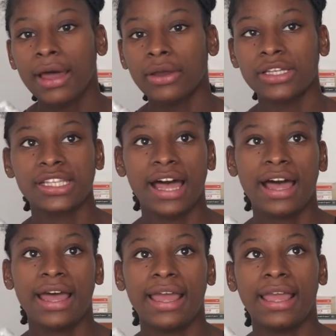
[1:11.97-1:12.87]
because
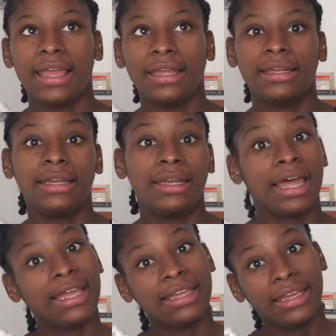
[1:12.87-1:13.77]
I
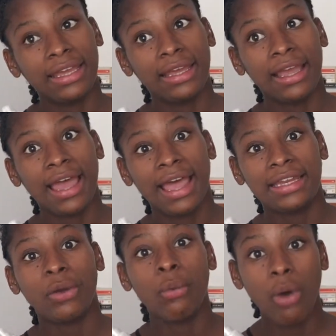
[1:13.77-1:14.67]
like it
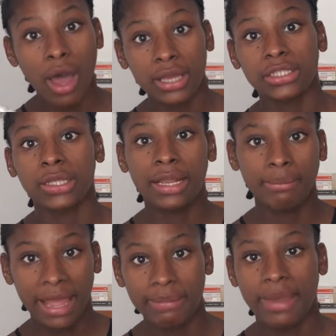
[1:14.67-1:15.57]
and it works in
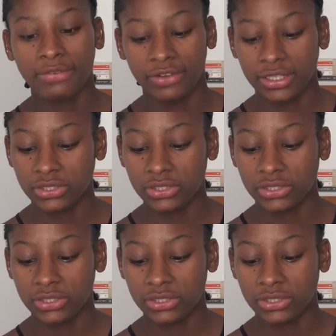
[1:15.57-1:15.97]
my method.